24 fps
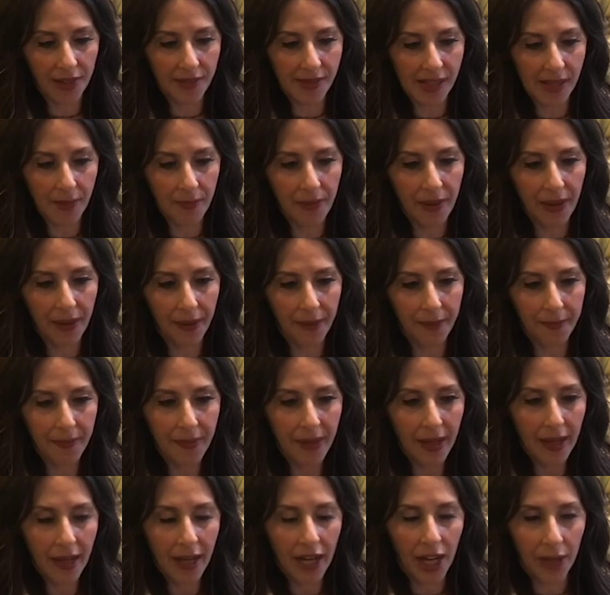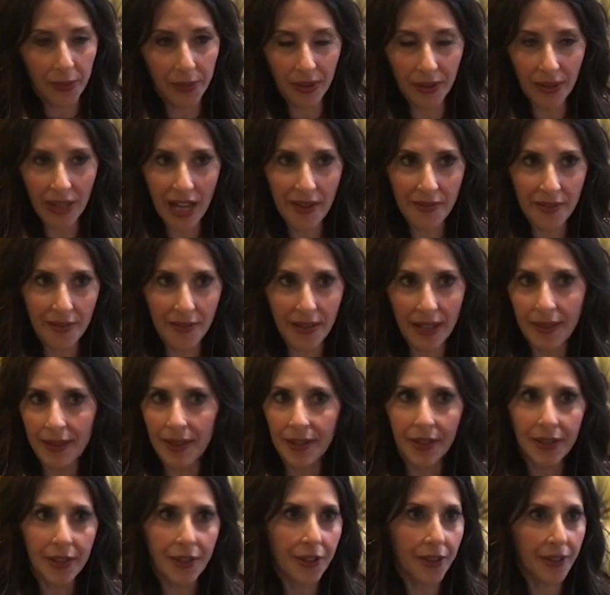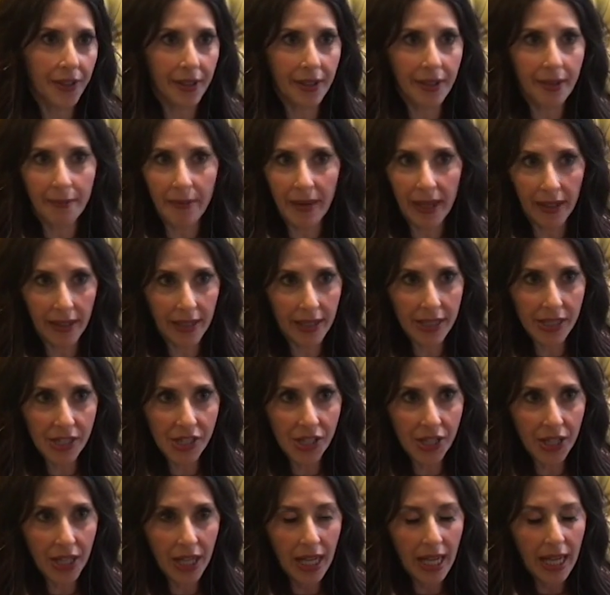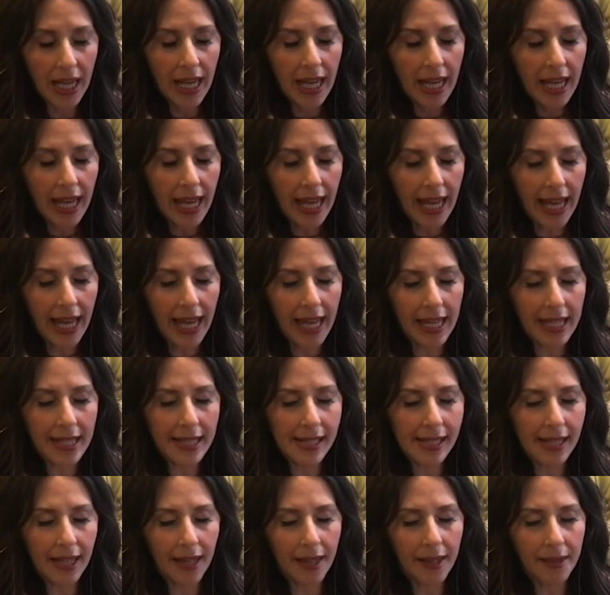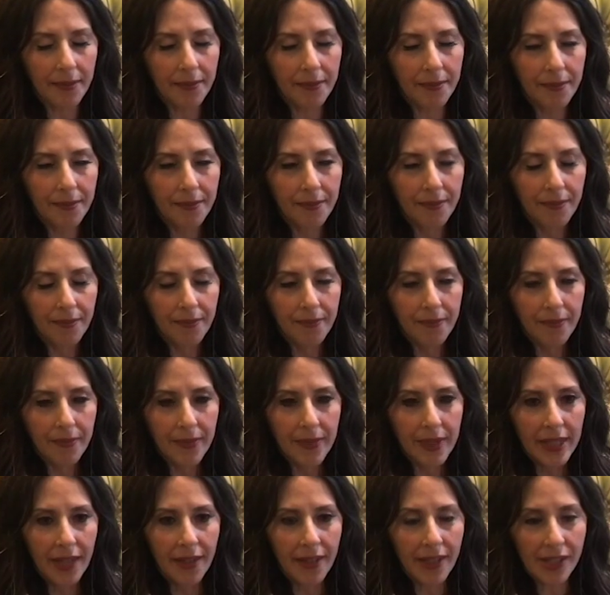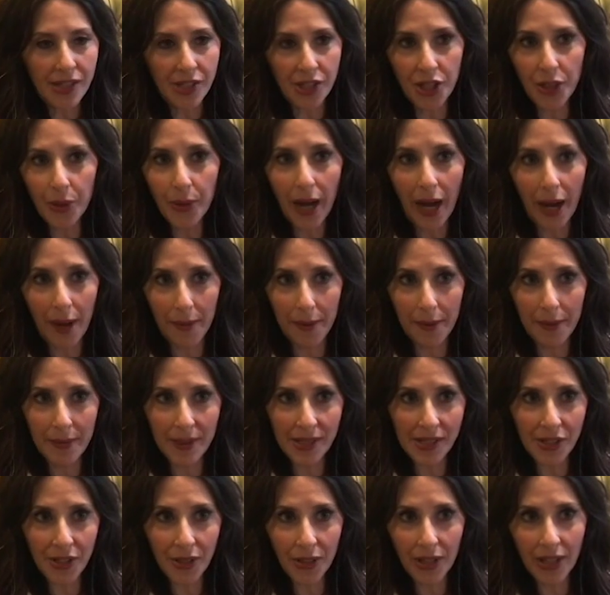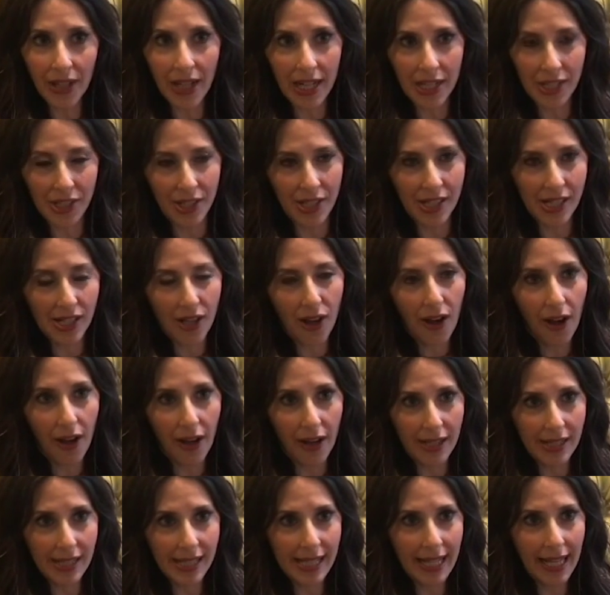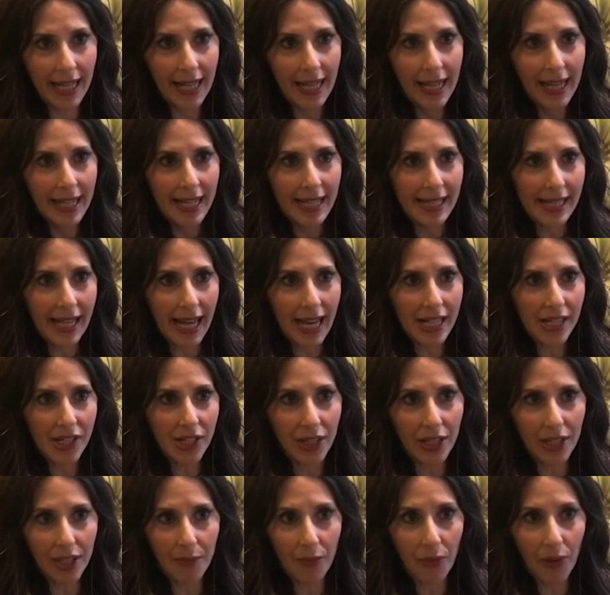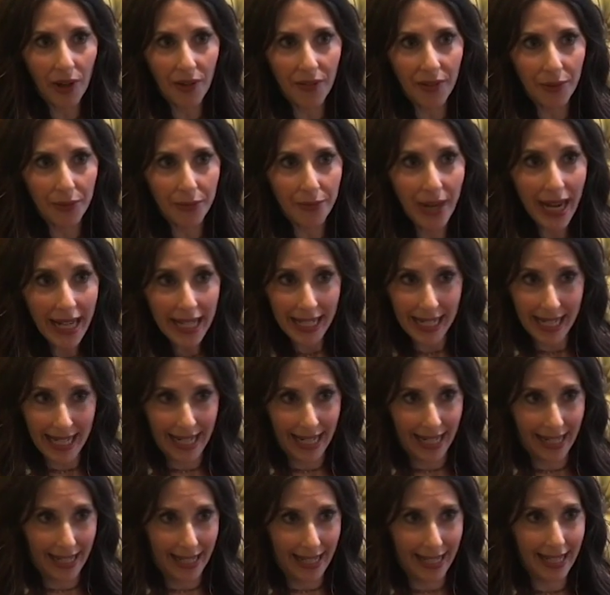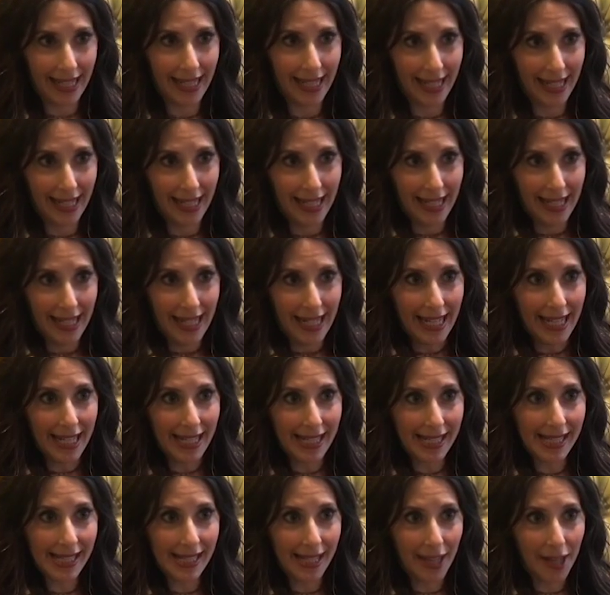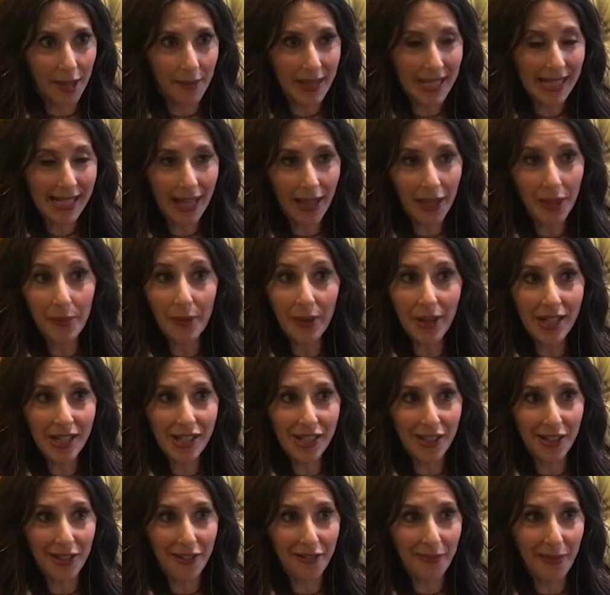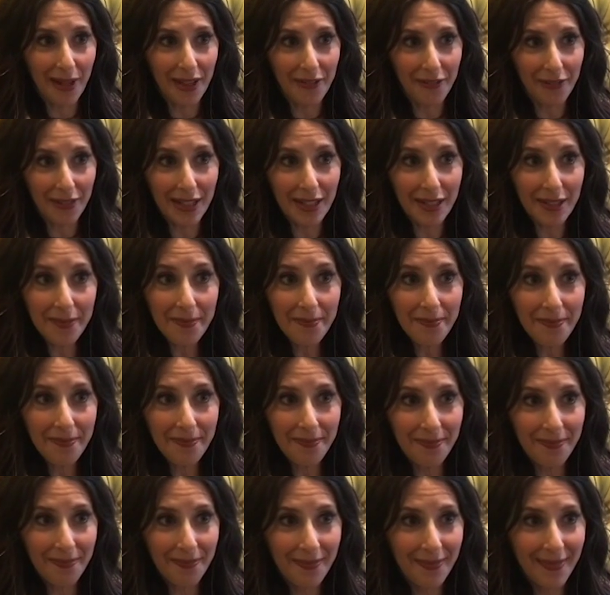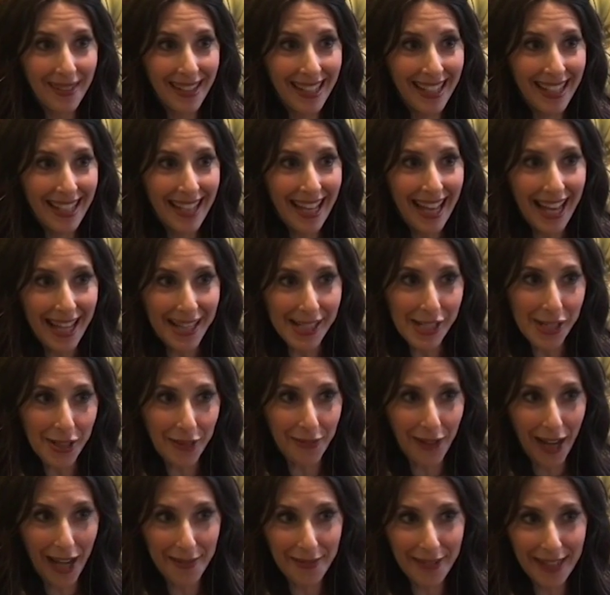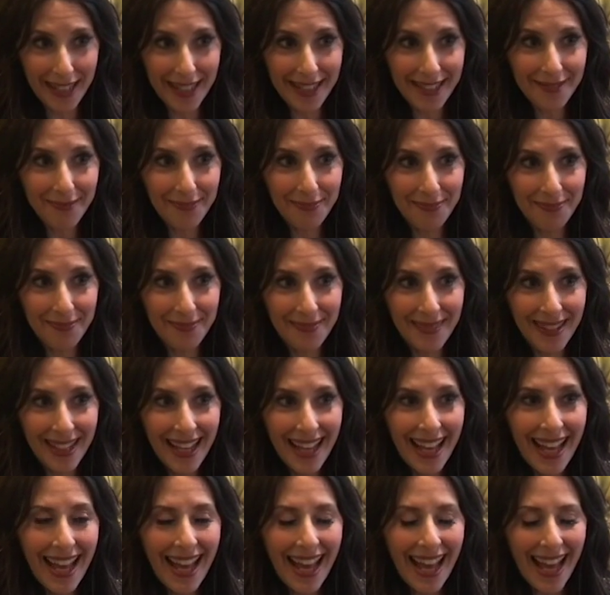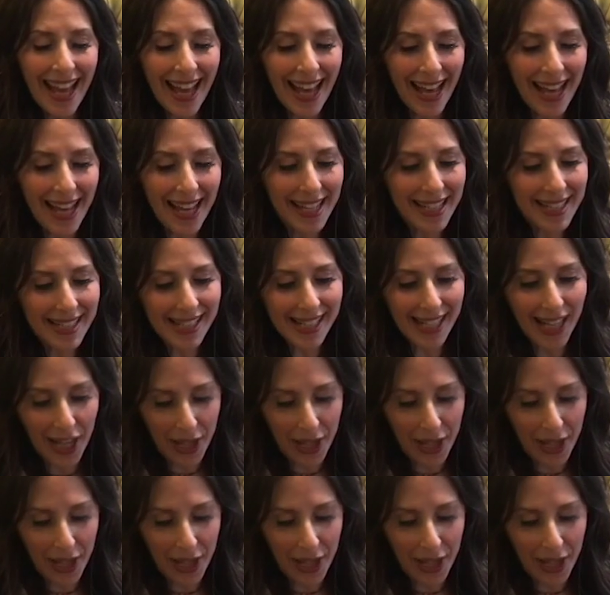of a real life event that occurred in the marriage. And this new album, this new collection of songs, is actually more of a reckoning. It's a celebration of my freedom and surviving, and